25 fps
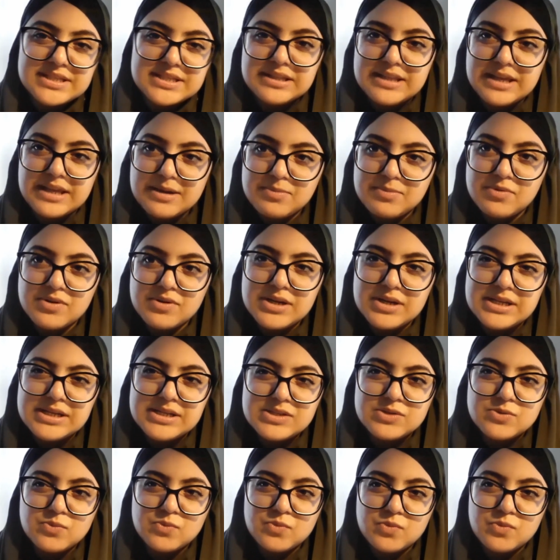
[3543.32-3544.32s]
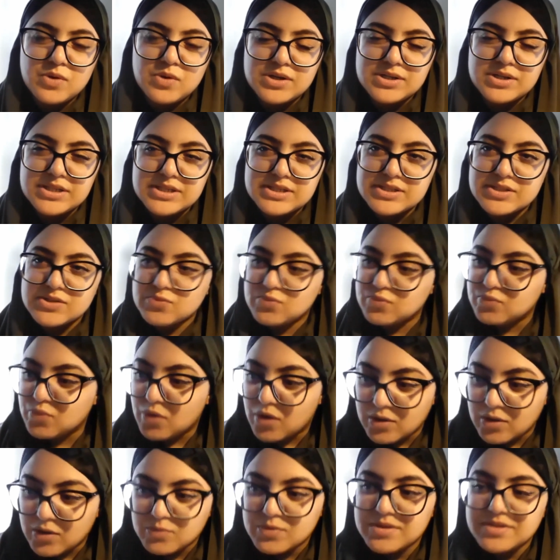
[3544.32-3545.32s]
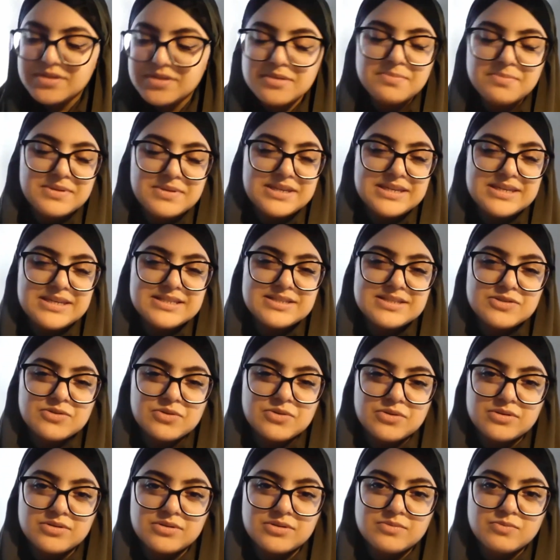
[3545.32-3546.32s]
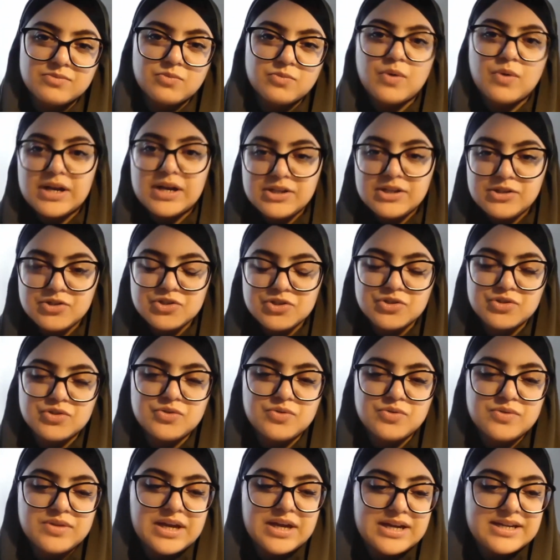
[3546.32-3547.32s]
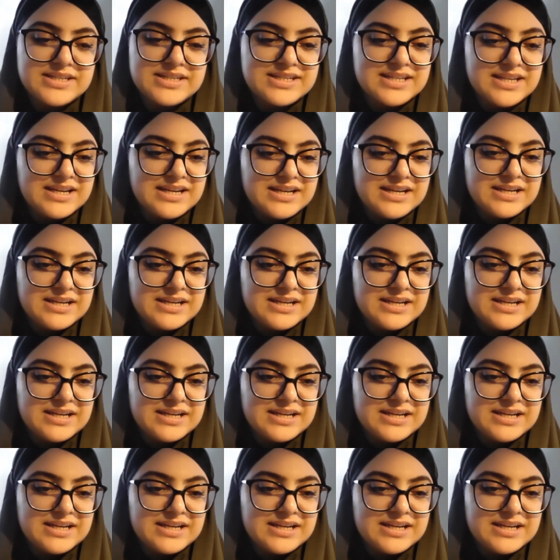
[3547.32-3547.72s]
elaborate what is wrong with the piece or why you should do that.